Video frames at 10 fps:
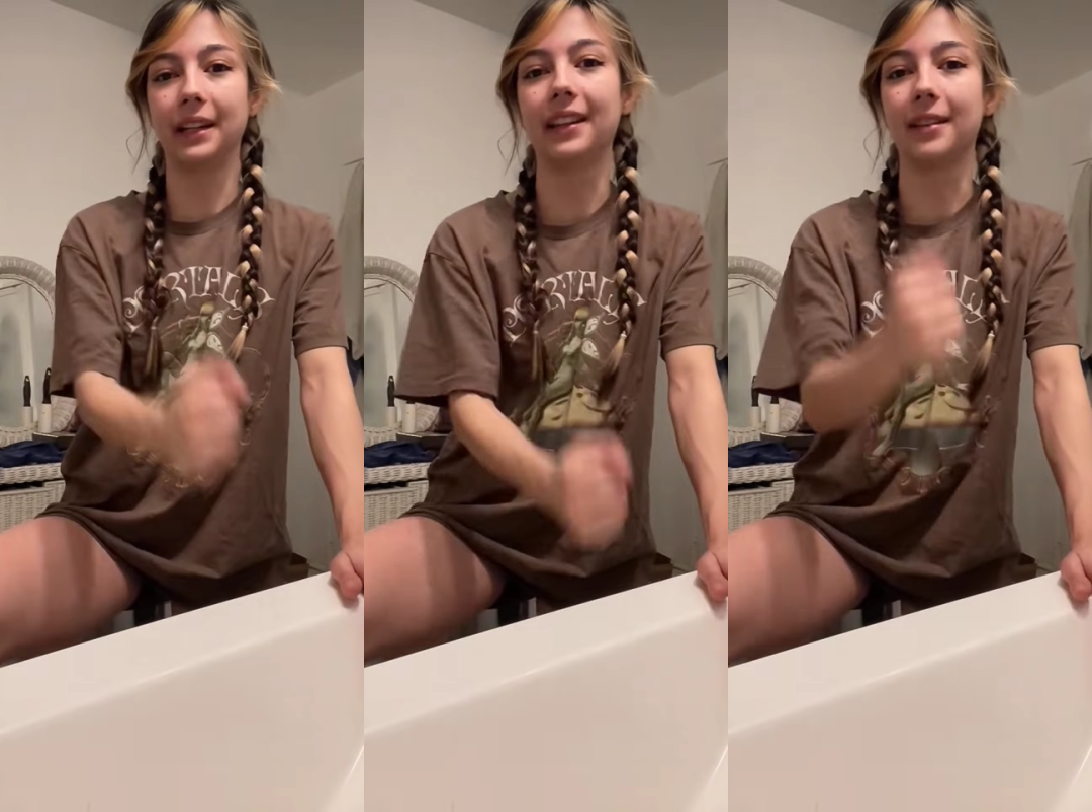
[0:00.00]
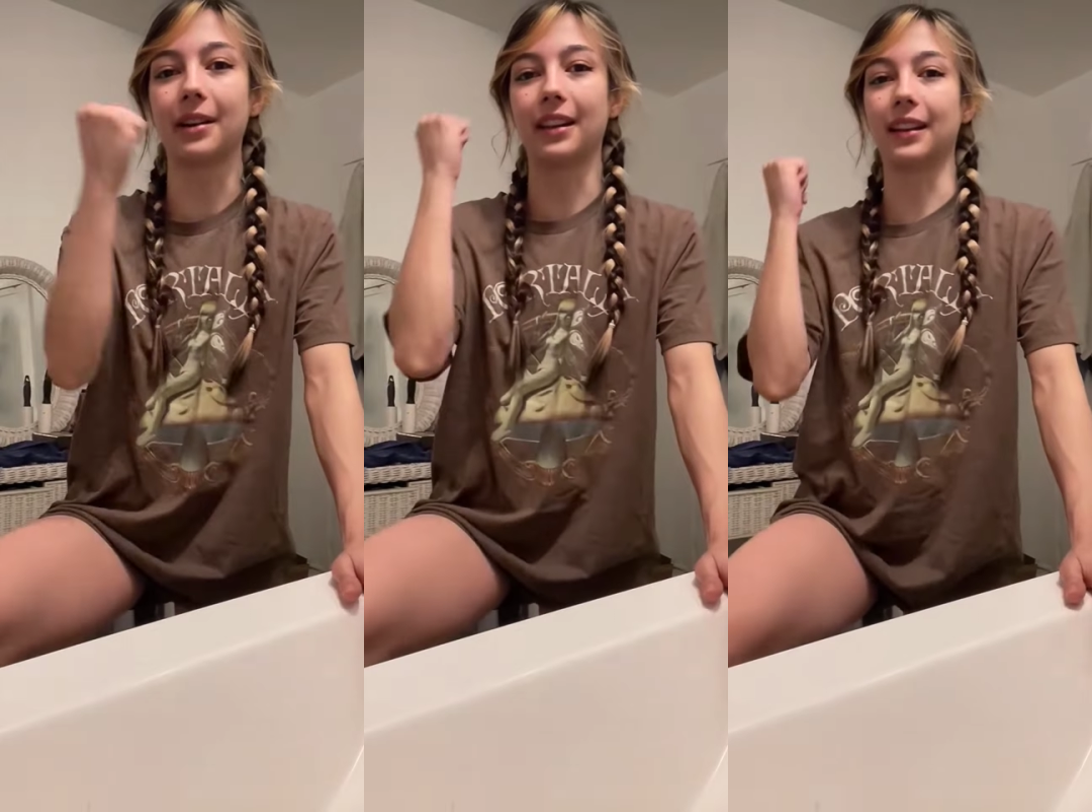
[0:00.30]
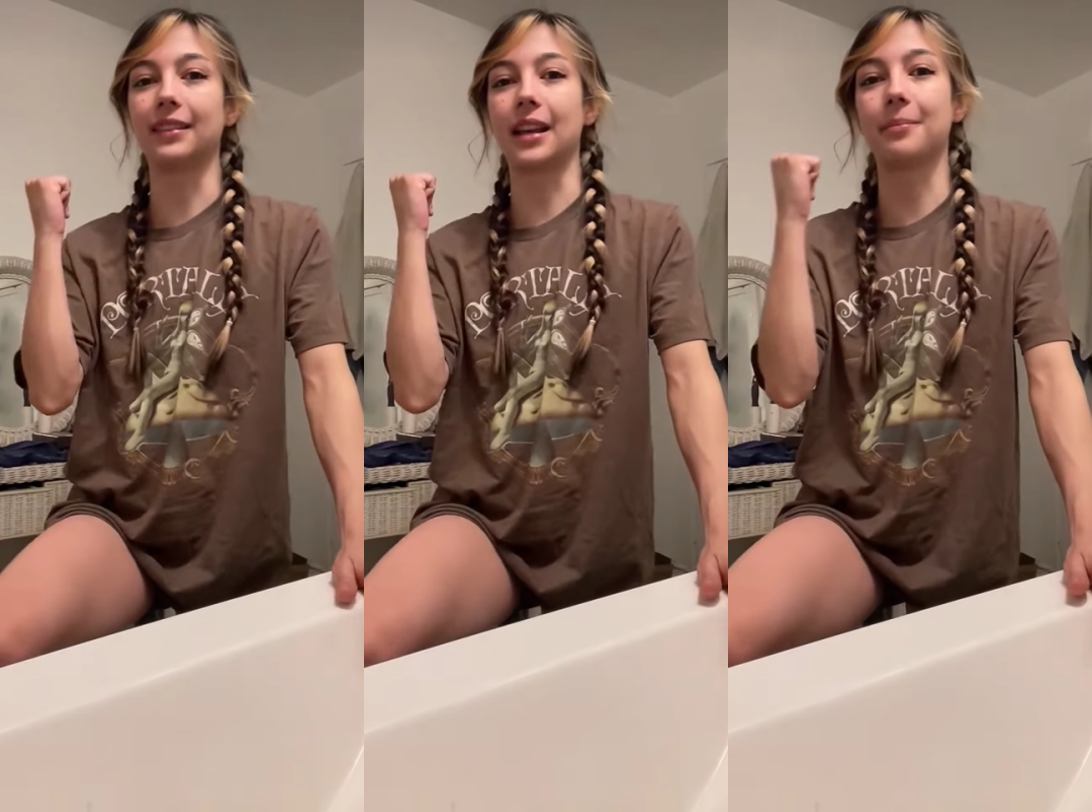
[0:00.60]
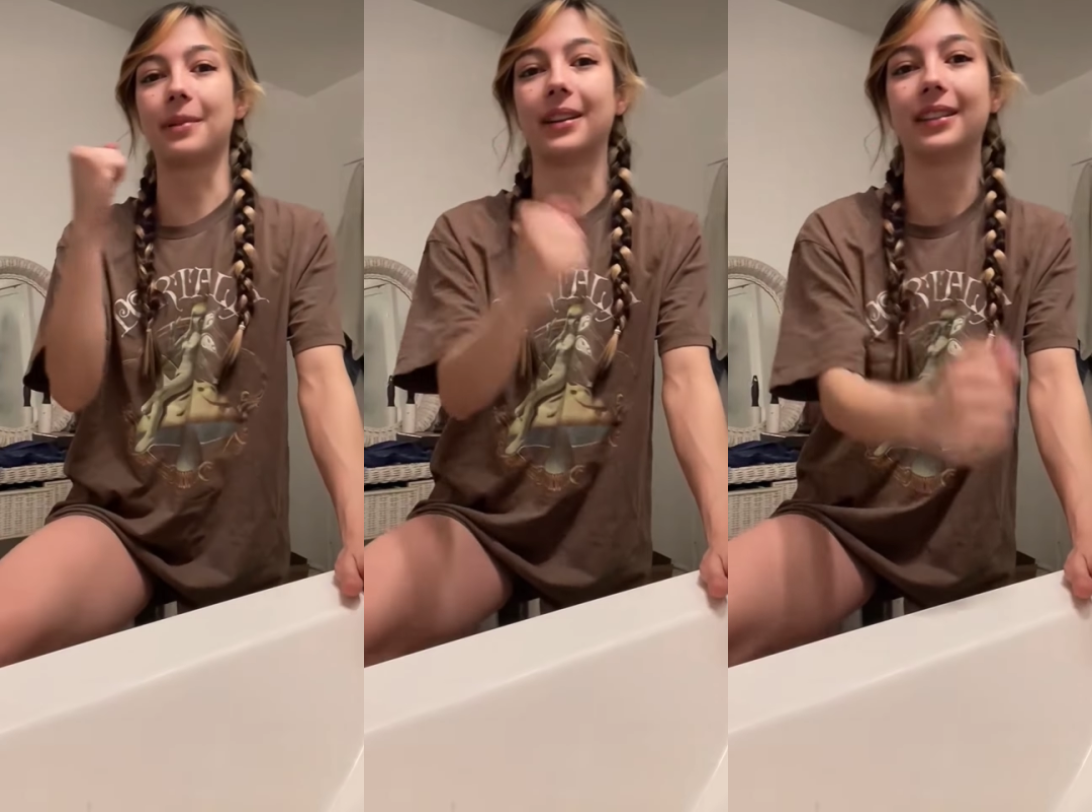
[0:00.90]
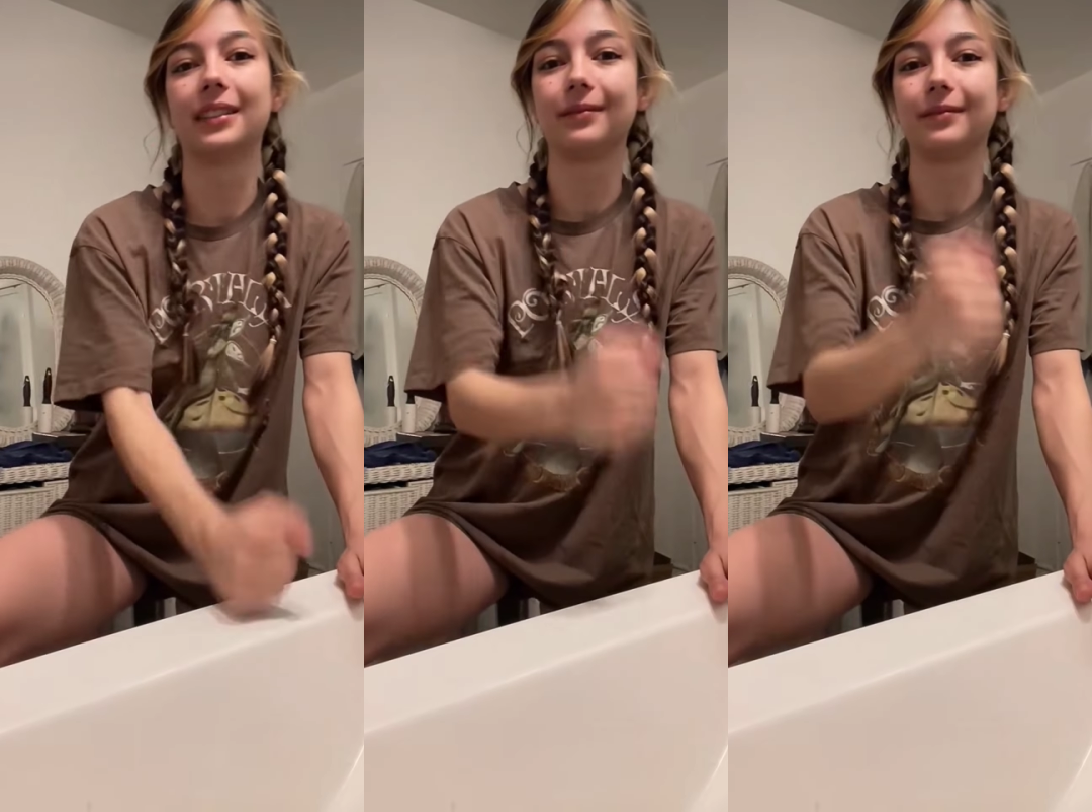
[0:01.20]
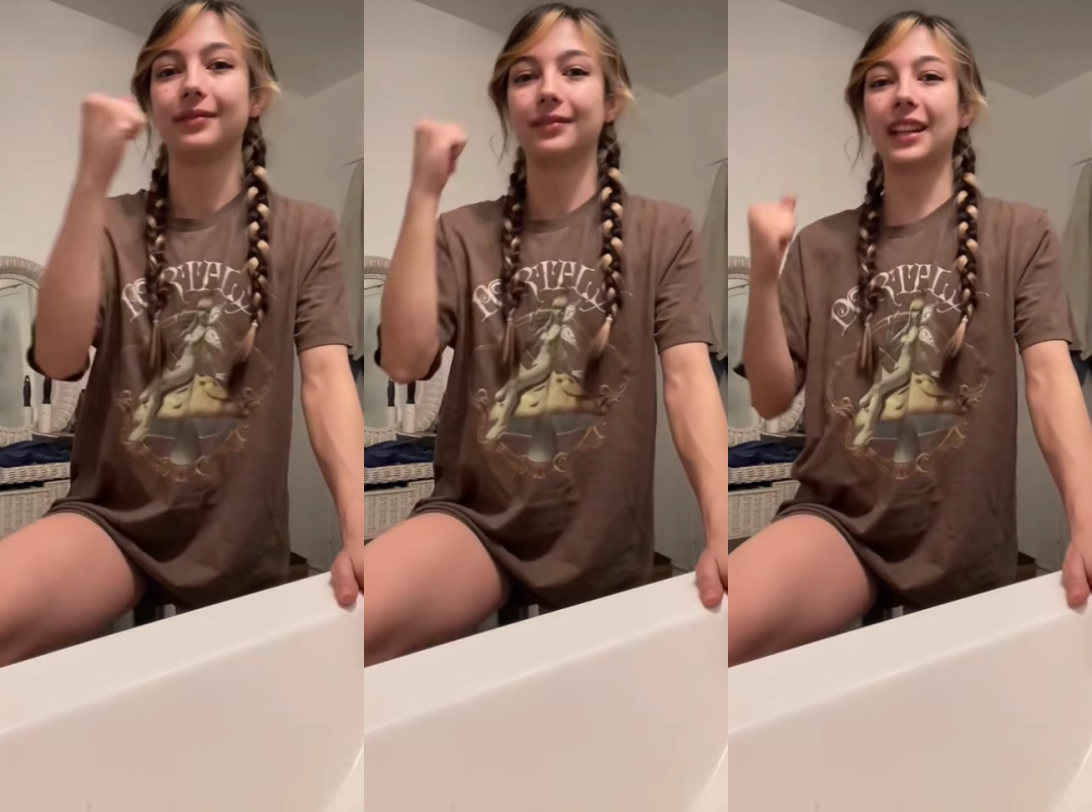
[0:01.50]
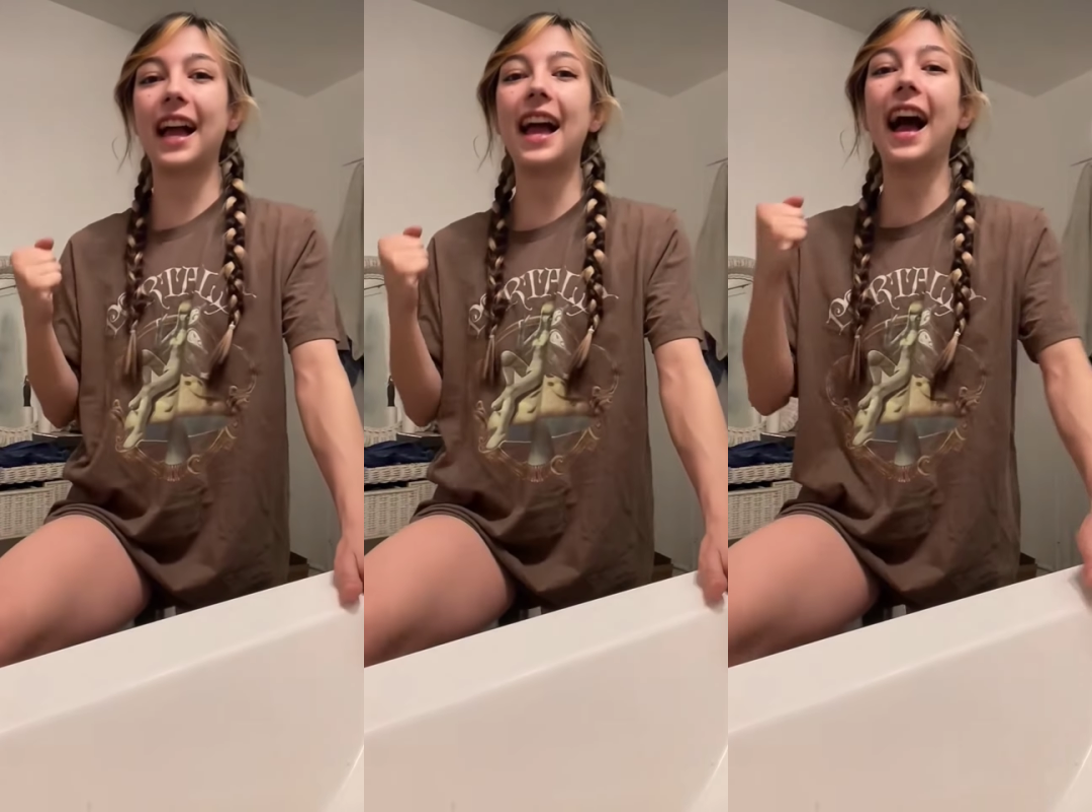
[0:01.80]
Whoops, I didn't think about that part.
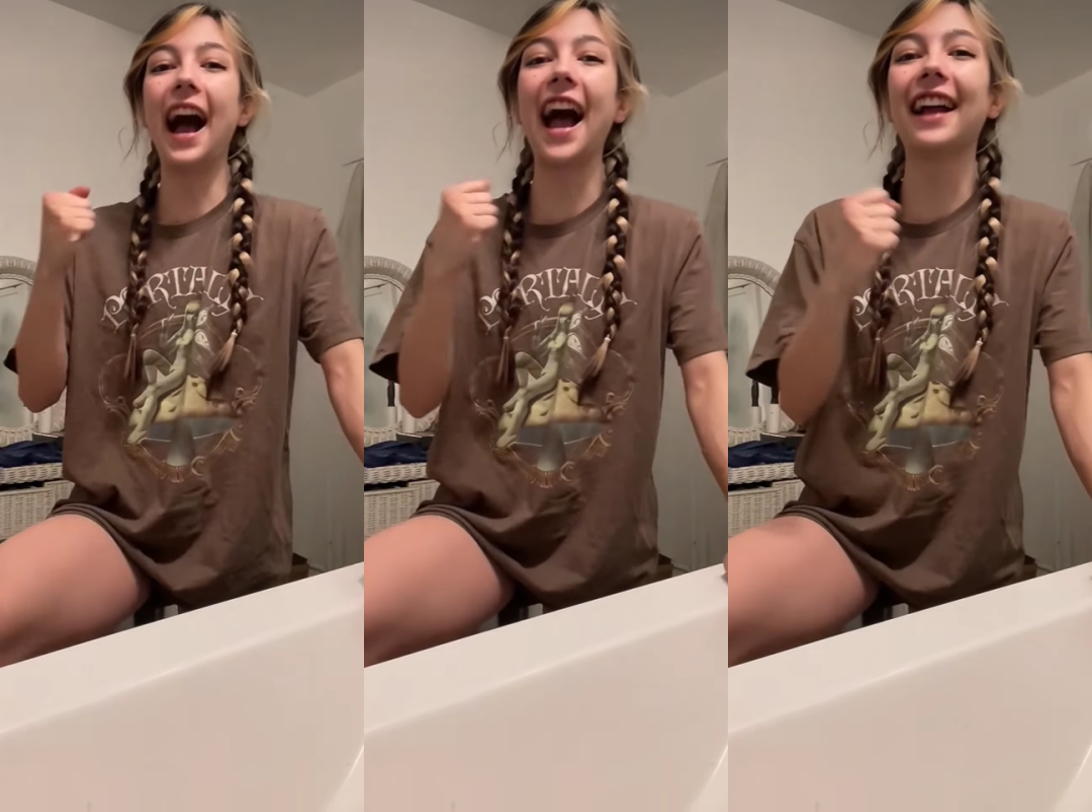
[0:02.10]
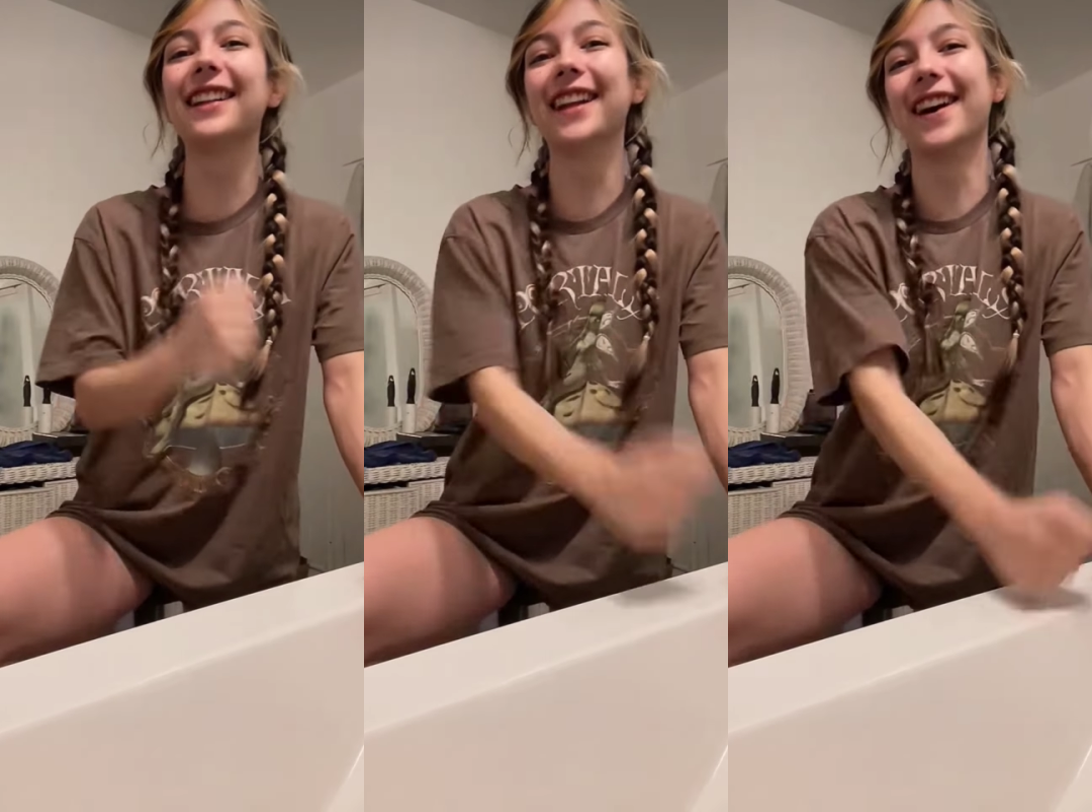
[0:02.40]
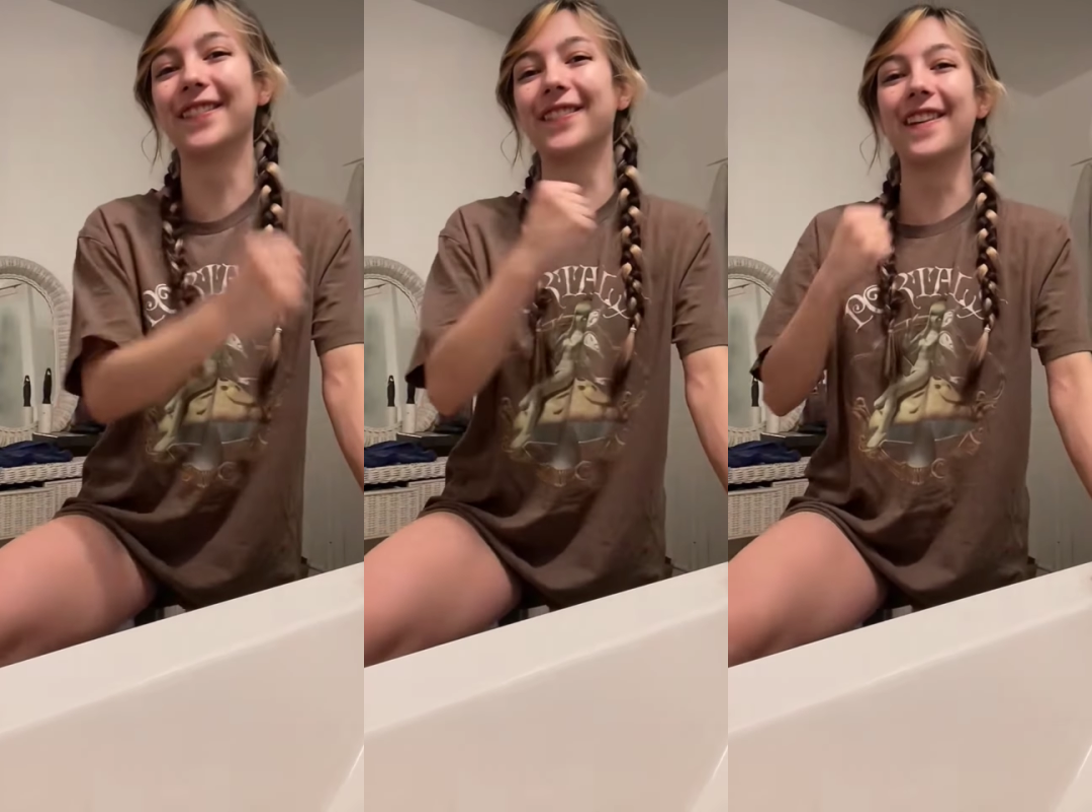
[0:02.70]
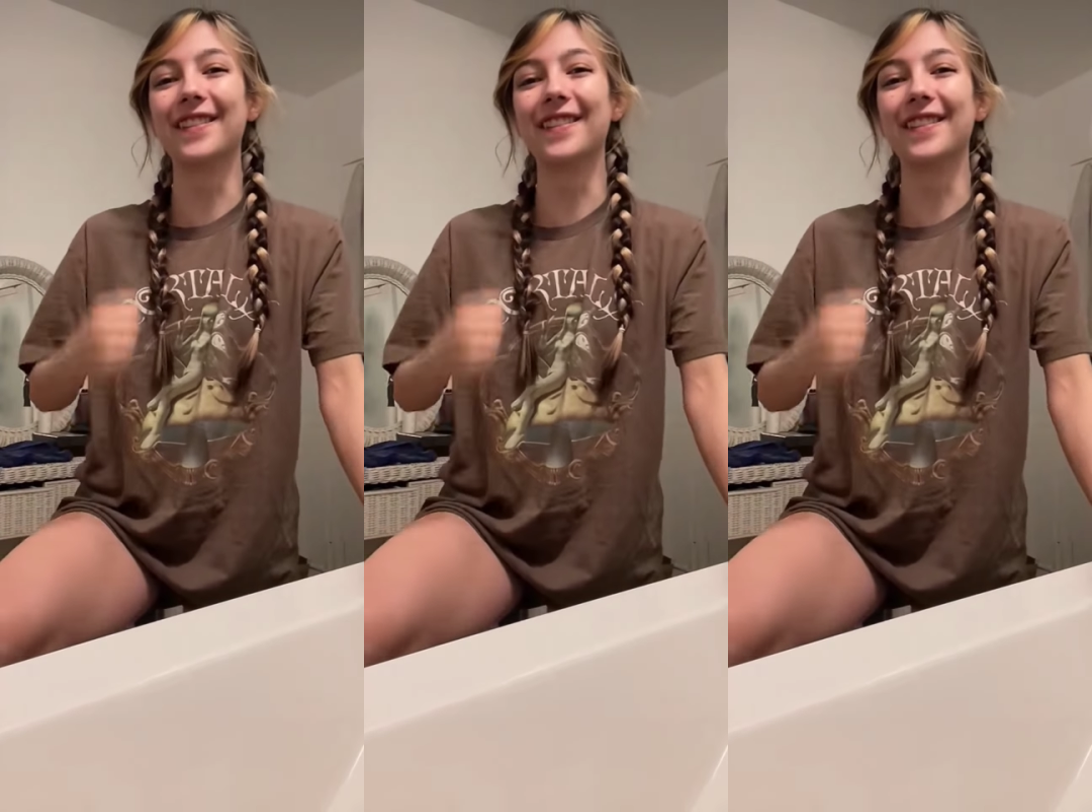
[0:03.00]
No,